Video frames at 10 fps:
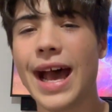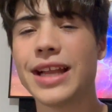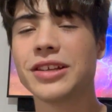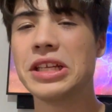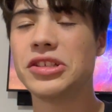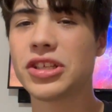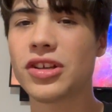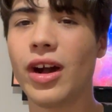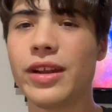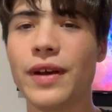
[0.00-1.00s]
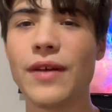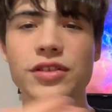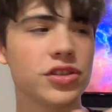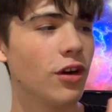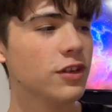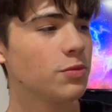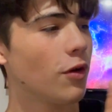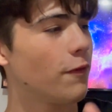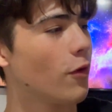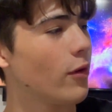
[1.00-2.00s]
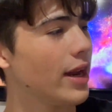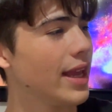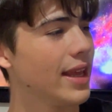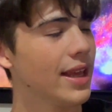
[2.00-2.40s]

and I just kind of have a soft spot for it